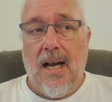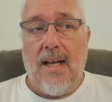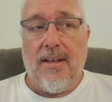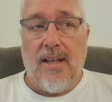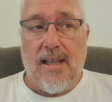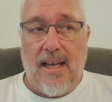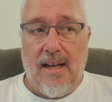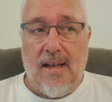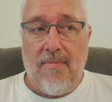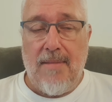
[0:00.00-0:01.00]
And I
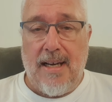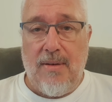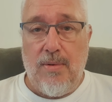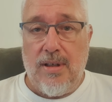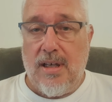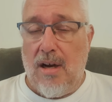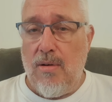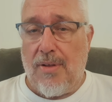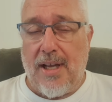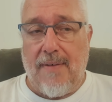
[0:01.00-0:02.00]
think many would go.
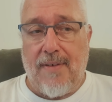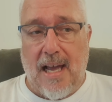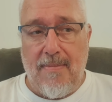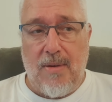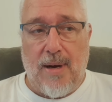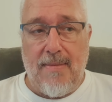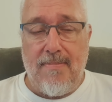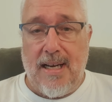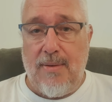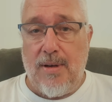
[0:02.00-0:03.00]
I think if Kemi went,
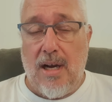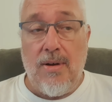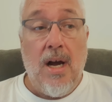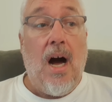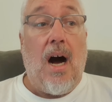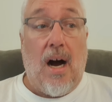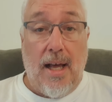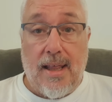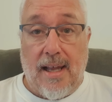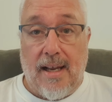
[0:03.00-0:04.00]
many would go. I
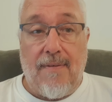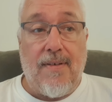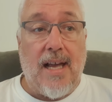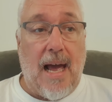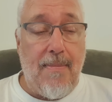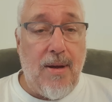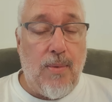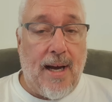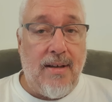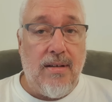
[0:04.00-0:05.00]
think if Kemi
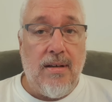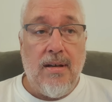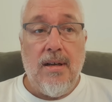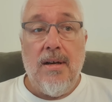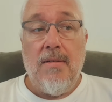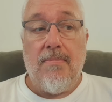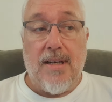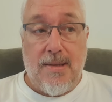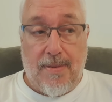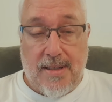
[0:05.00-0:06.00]
went,
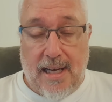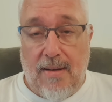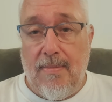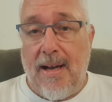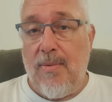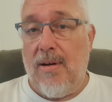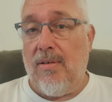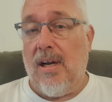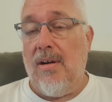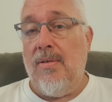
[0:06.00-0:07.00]
Priti Patel may well
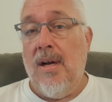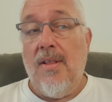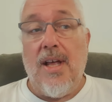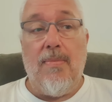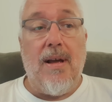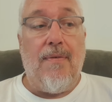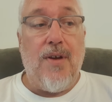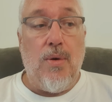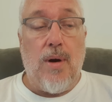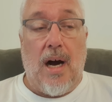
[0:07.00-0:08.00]
go. There'll be a
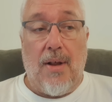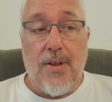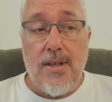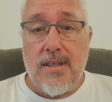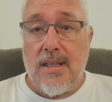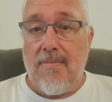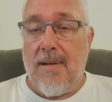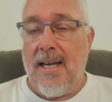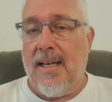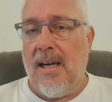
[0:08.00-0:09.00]
few others that
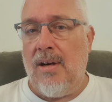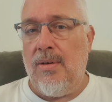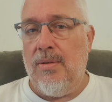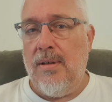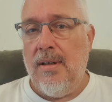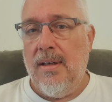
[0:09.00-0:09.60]
may go.